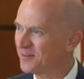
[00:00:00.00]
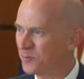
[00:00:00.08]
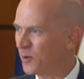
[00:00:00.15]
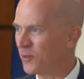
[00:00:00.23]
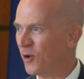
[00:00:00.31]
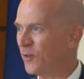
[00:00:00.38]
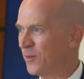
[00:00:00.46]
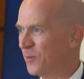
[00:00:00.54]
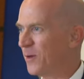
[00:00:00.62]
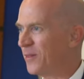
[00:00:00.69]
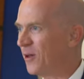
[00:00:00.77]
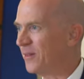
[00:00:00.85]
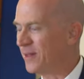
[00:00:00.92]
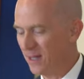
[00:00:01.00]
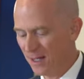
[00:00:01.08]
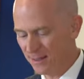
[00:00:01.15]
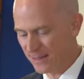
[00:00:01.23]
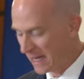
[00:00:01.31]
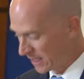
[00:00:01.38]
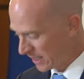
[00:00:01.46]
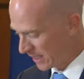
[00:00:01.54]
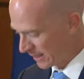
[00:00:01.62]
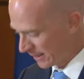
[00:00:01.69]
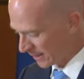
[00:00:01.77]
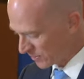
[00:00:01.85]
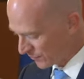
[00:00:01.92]
with all the data
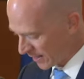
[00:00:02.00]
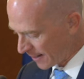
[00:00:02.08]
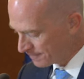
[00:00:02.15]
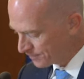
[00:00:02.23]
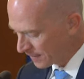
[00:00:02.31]
and links for that.